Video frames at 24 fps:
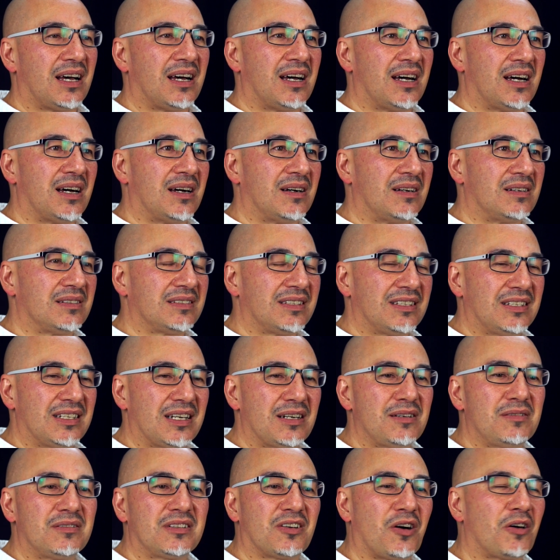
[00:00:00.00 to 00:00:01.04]

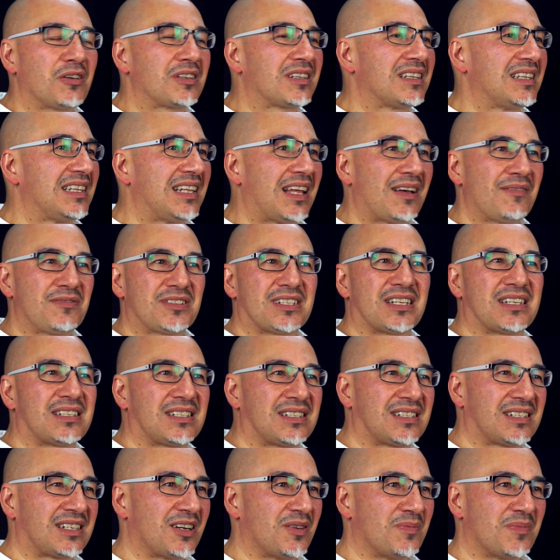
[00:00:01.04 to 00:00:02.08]
God loves us
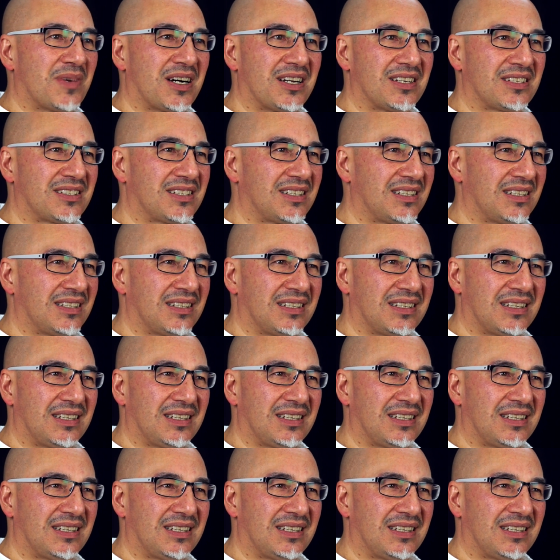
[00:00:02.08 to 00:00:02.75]
so much.